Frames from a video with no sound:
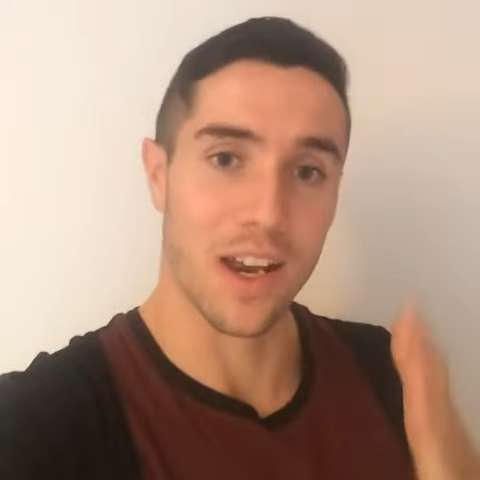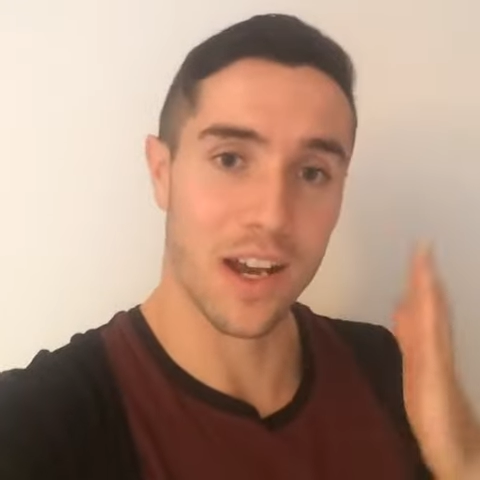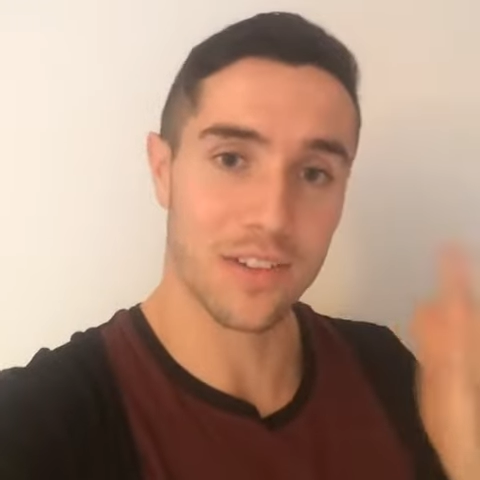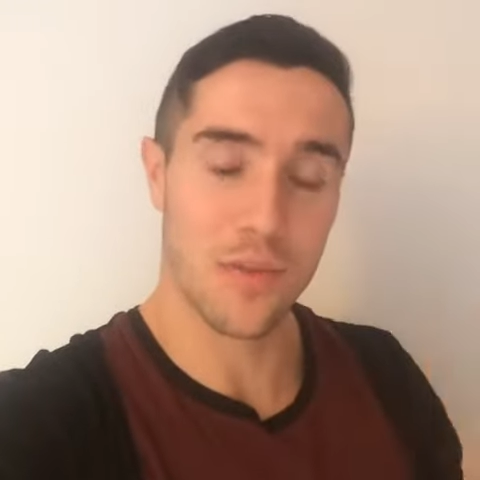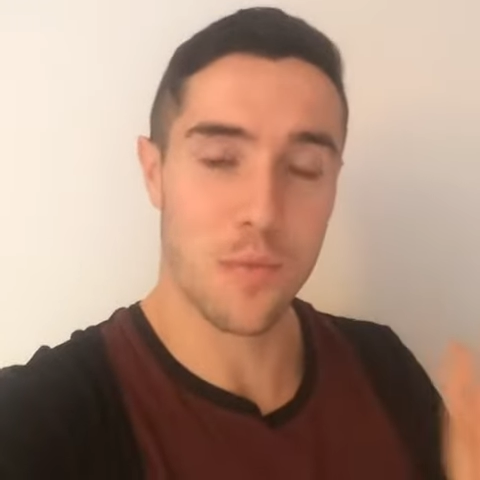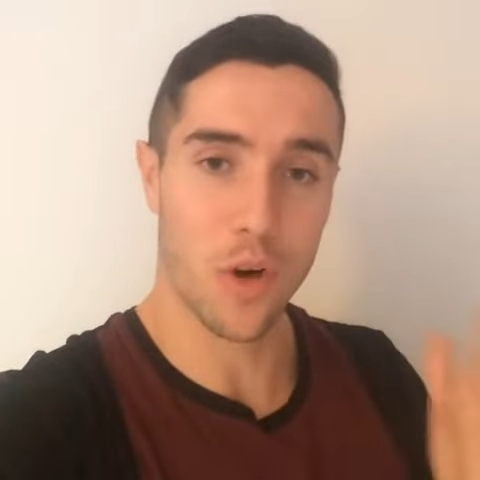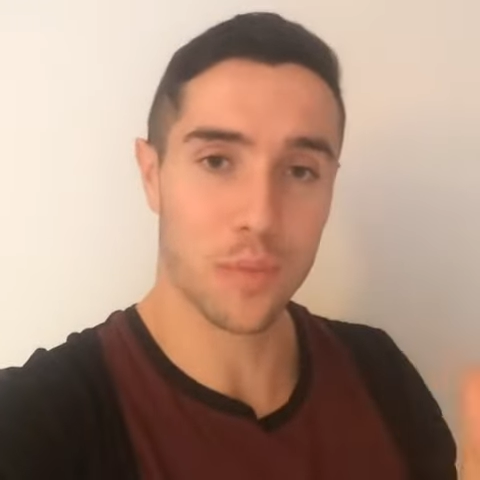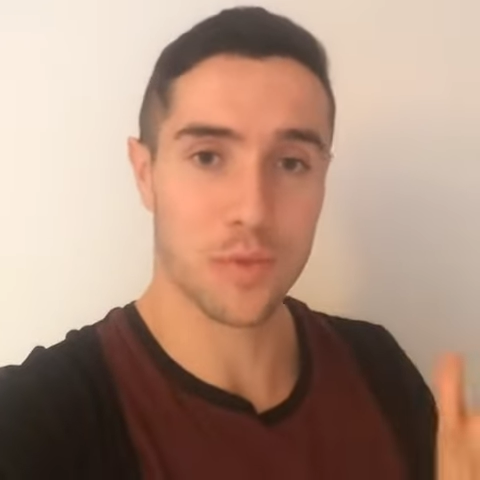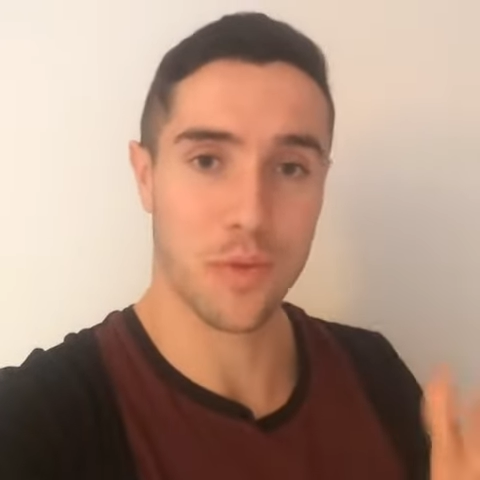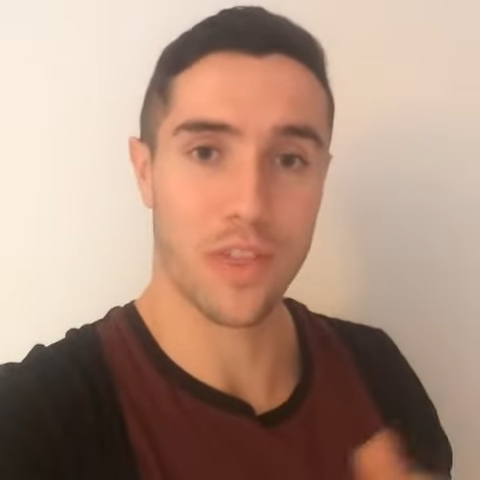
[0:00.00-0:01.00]
Another more
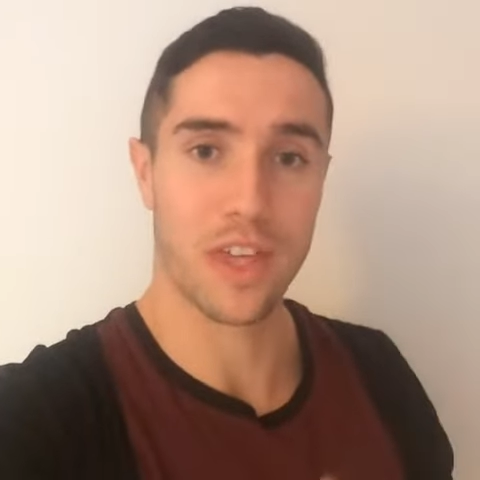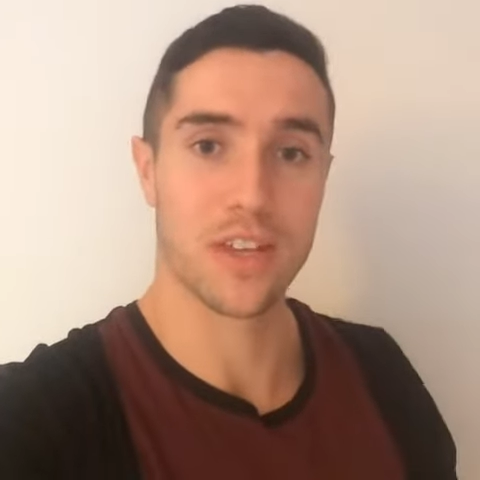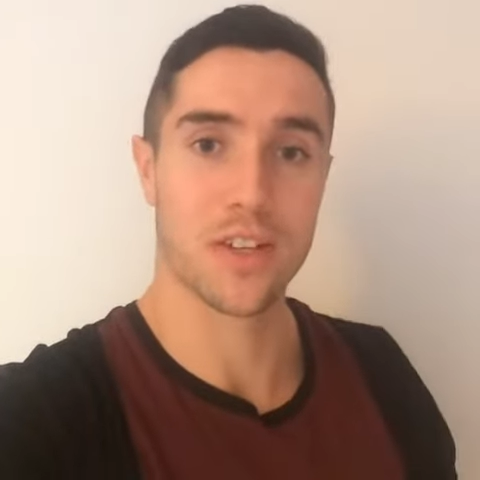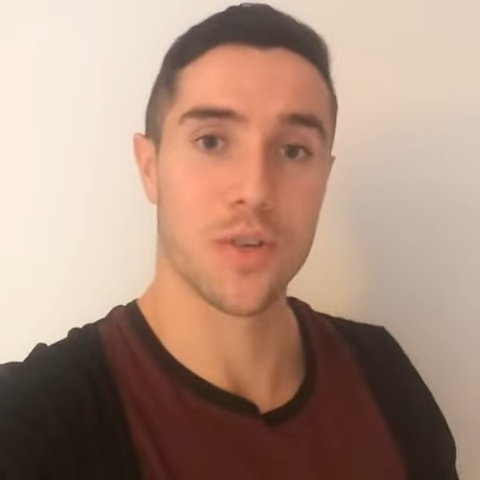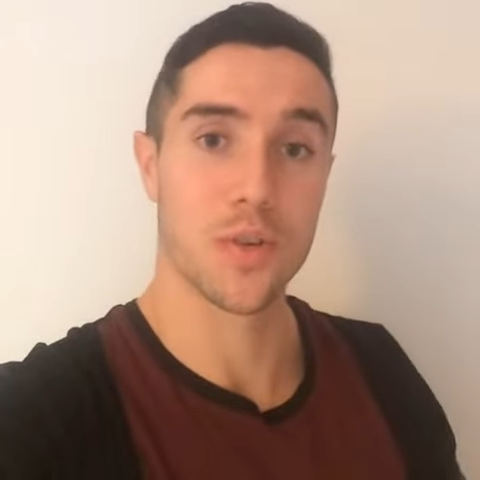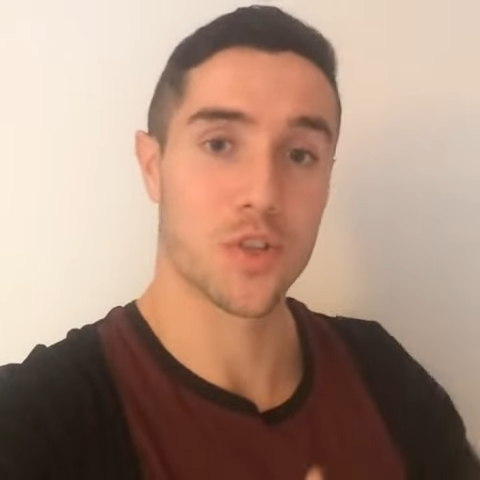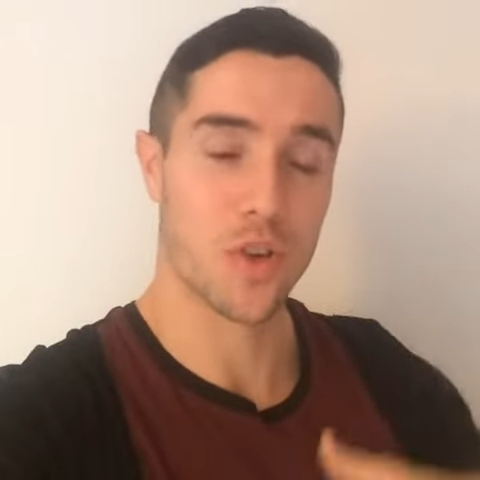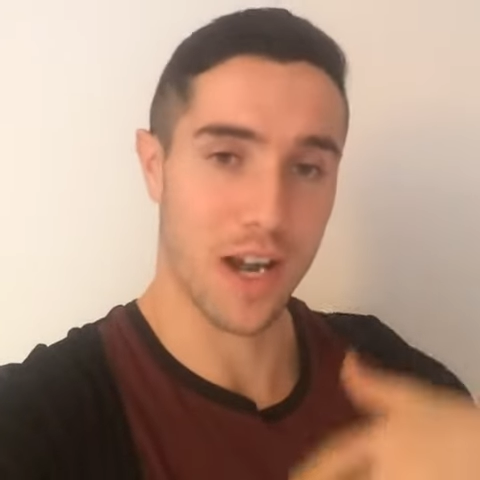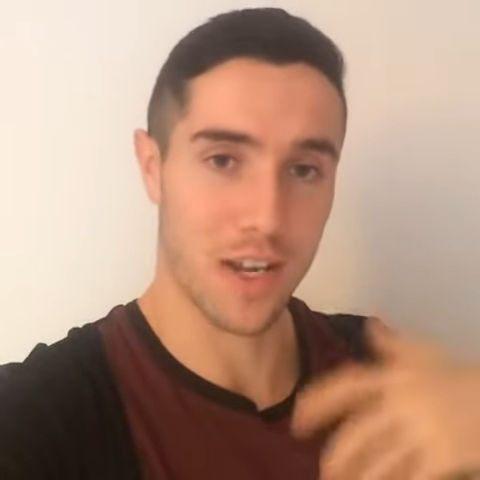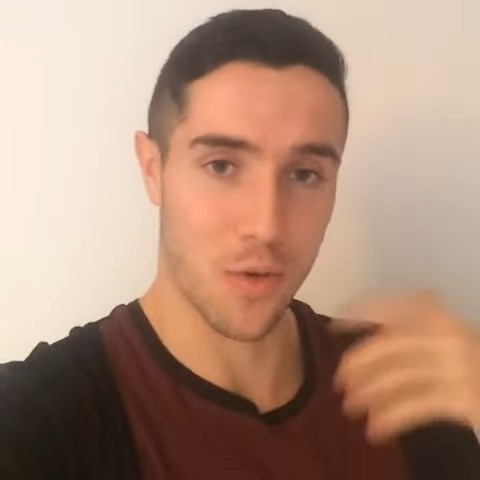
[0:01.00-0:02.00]
optimal thing you can do is
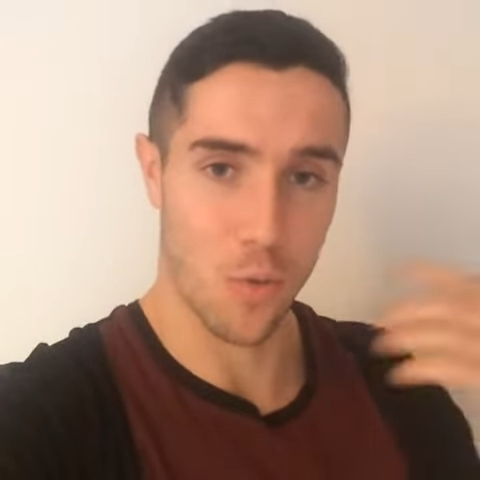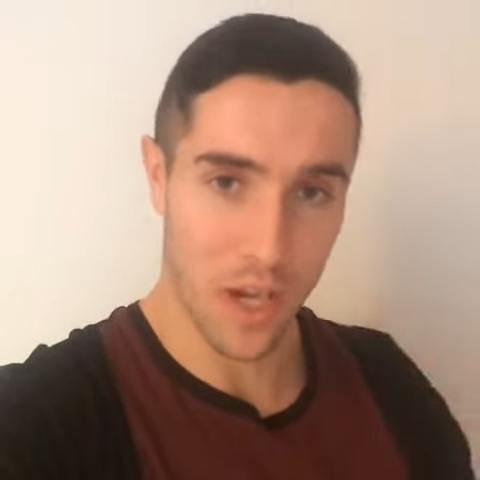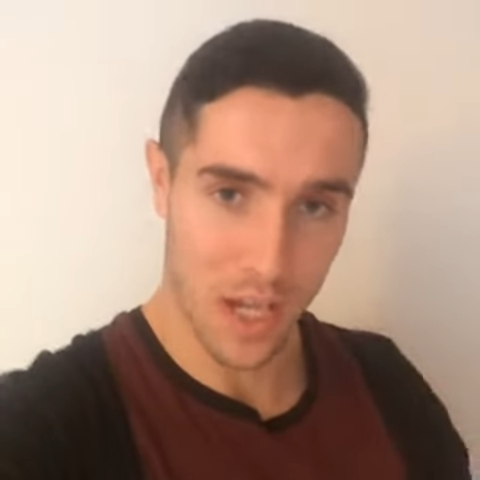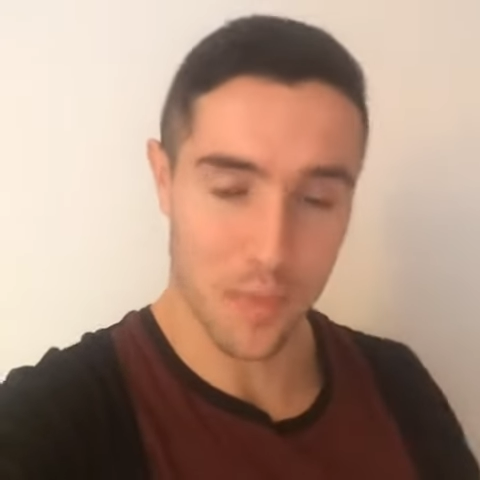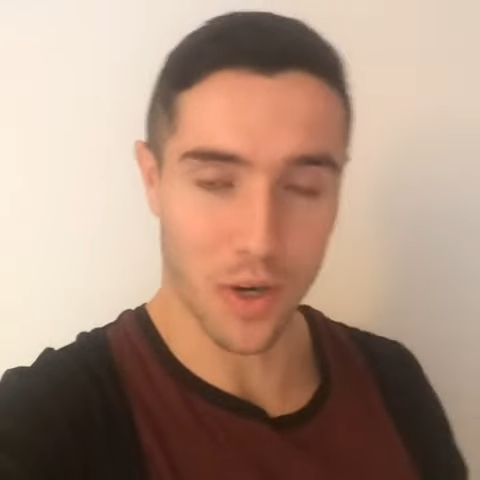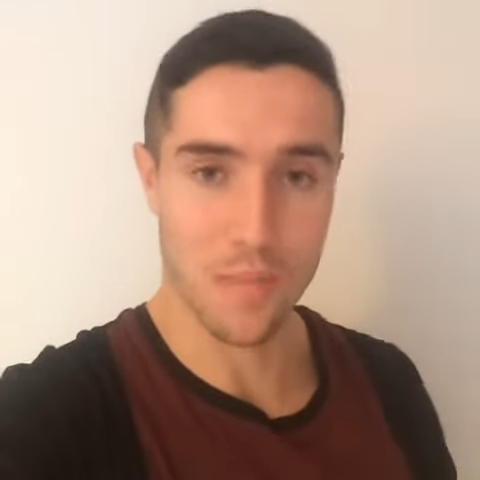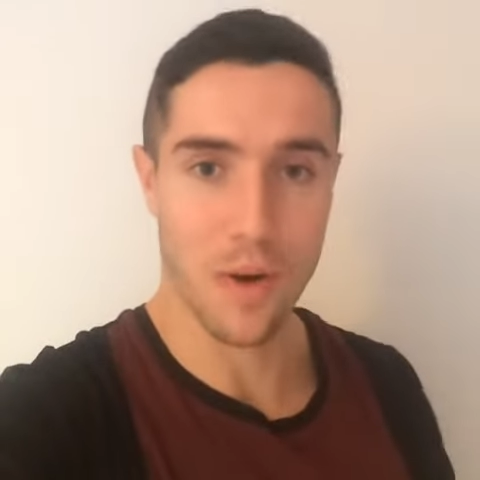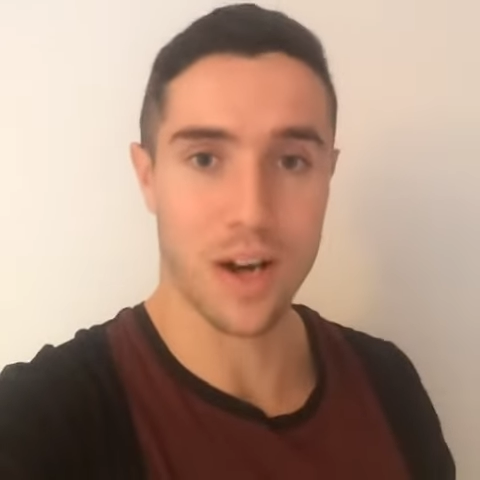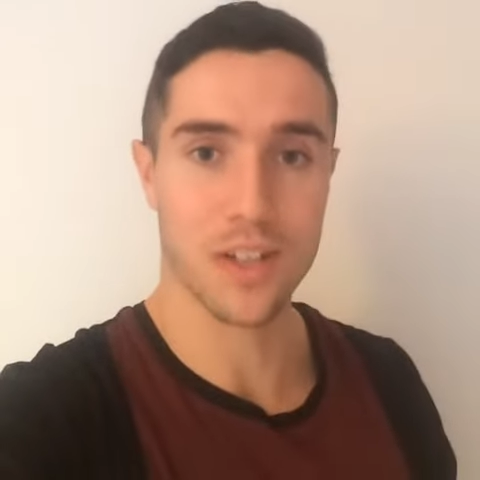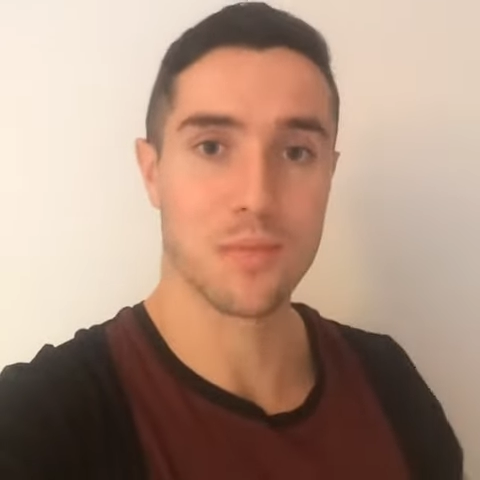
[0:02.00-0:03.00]
training your weaker body
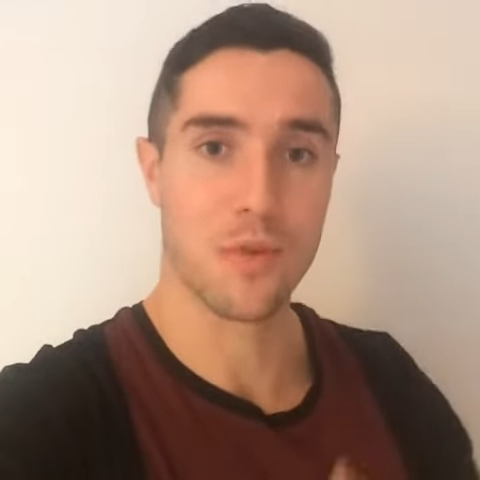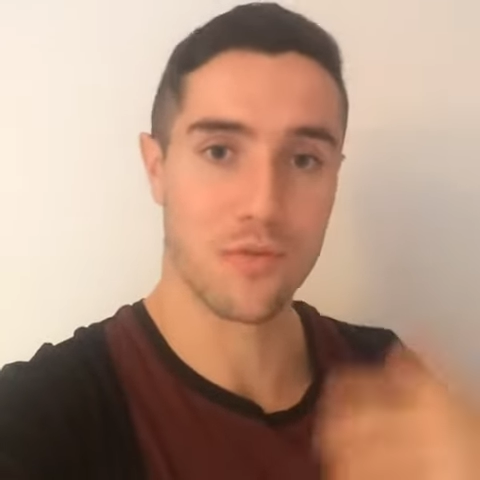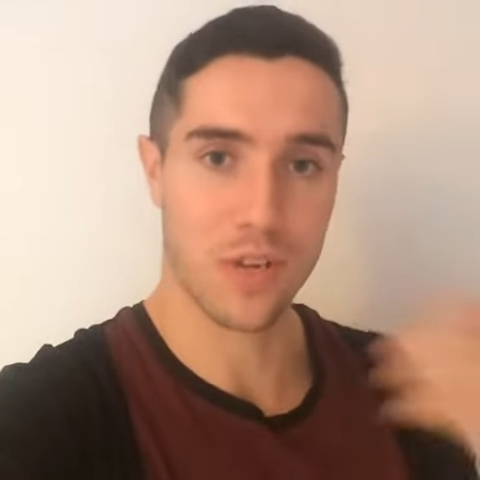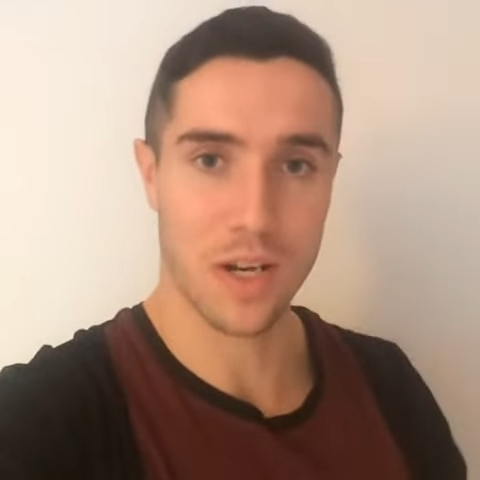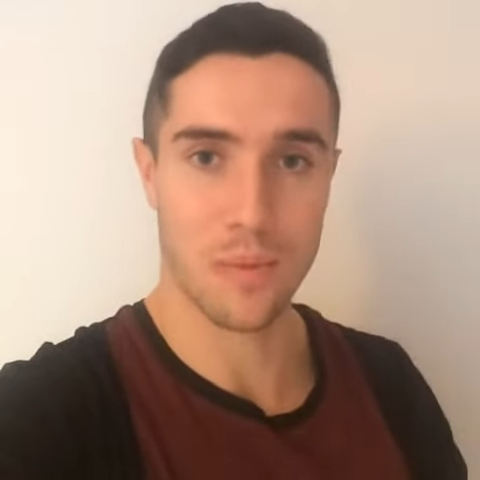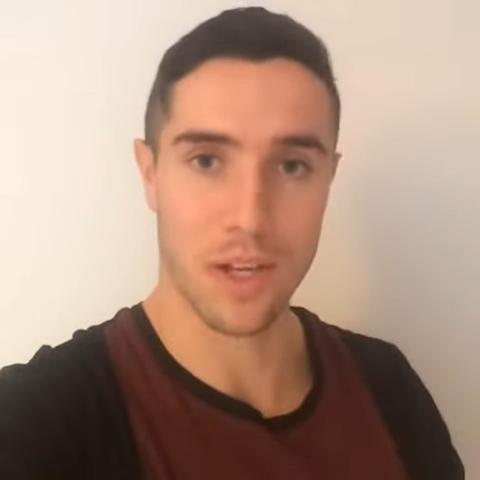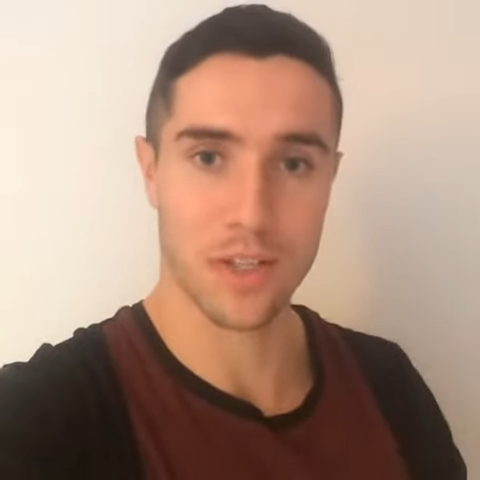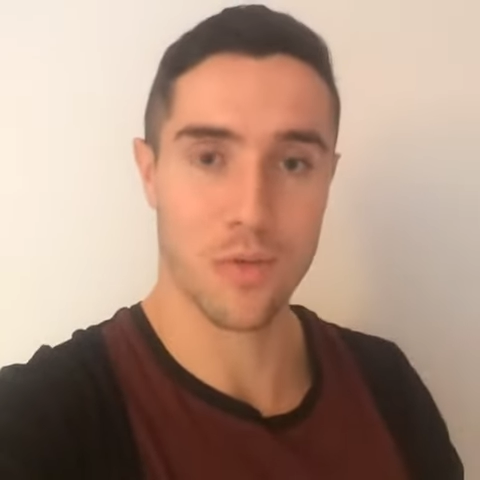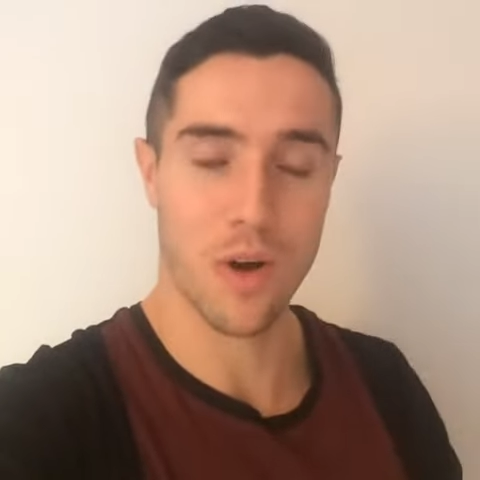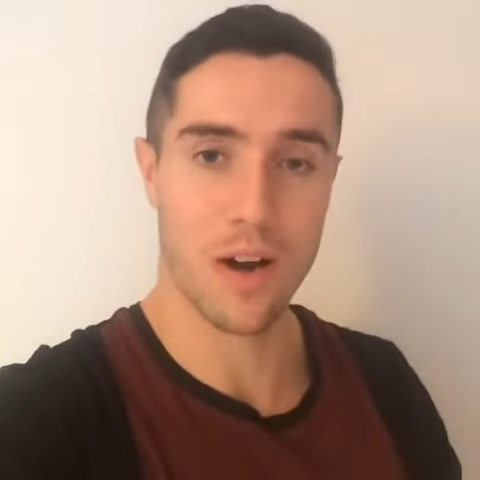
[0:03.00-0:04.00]
parts more frequently
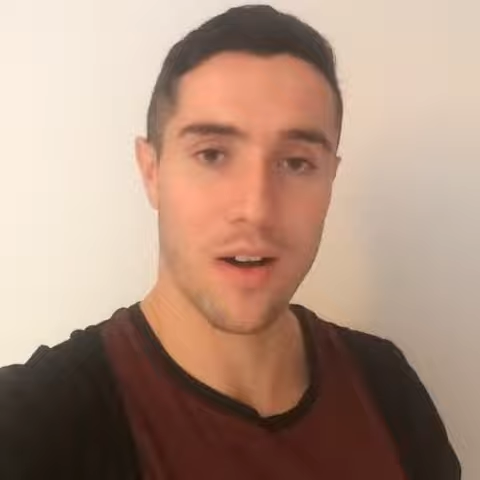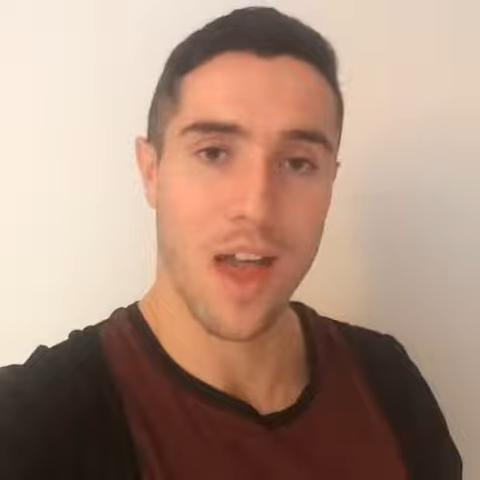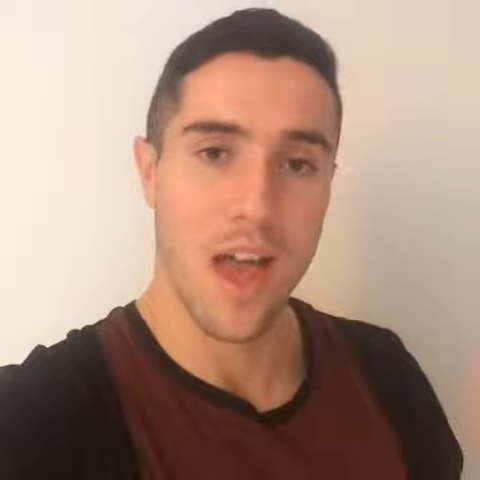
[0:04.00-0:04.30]
as well.